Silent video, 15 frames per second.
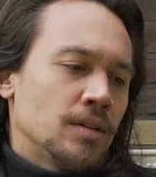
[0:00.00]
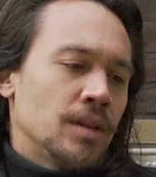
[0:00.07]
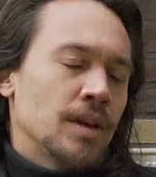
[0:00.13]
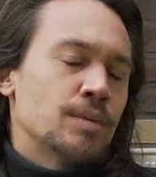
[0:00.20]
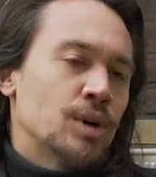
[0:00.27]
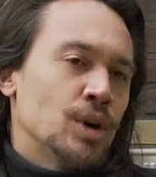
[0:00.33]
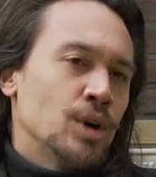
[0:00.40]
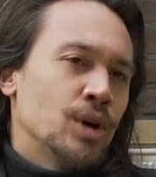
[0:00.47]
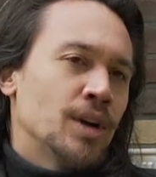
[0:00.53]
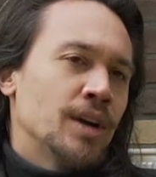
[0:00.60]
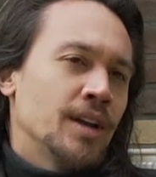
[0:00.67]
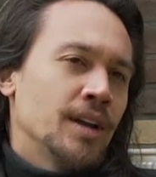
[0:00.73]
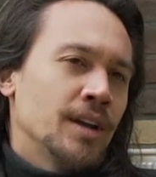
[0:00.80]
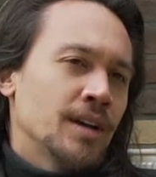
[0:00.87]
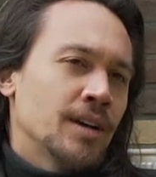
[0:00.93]
they were
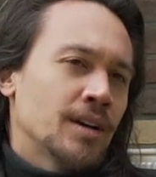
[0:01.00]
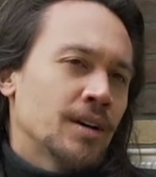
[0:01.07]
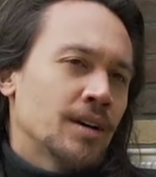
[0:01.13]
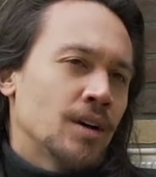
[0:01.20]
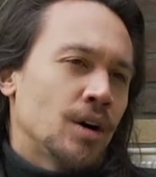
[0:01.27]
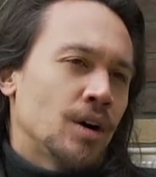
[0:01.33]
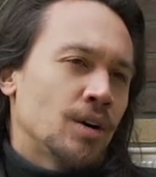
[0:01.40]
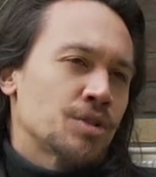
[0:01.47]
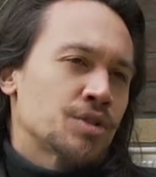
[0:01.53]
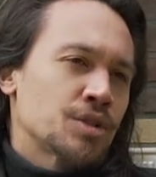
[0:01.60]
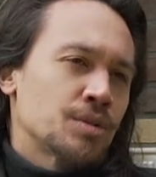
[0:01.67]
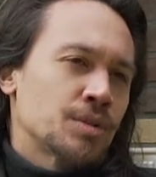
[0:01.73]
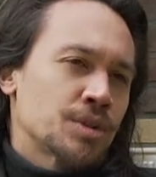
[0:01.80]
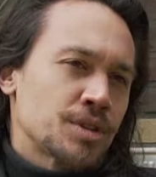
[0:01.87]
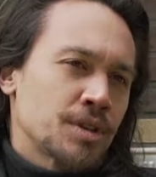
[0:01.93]
learning
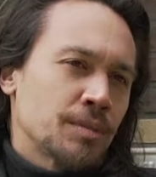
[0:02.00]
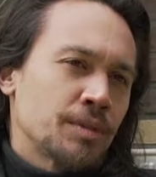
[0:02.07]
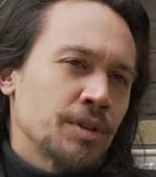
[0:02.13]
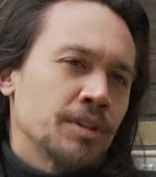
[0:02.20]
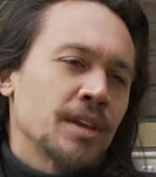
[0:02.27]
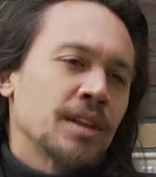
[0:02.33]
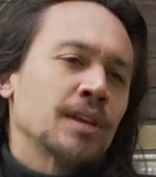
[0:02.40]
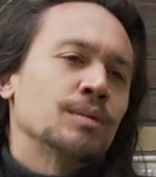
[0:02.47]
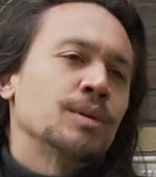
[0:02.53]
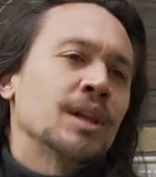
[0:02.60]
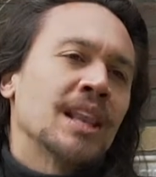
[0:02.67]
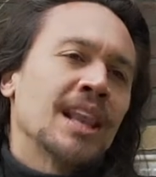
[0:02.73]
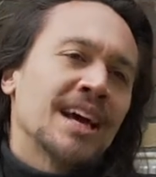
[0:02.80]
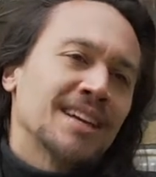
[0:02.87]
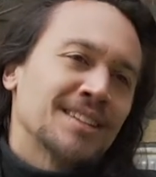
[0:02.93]
also was something that they would
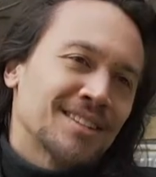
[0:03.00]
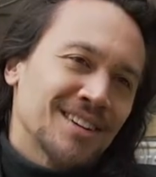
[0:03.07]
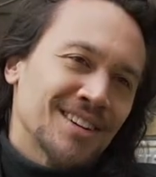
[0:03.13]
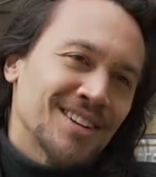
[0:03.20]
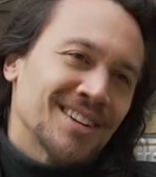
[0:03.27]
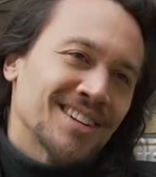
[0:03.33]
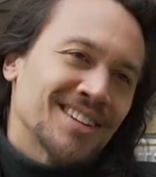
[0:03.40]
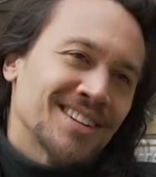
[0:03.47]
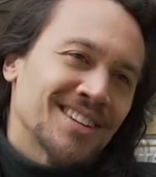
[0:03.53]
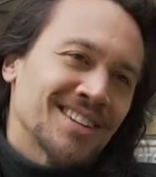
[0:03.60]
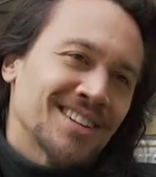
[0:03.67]
like to learn.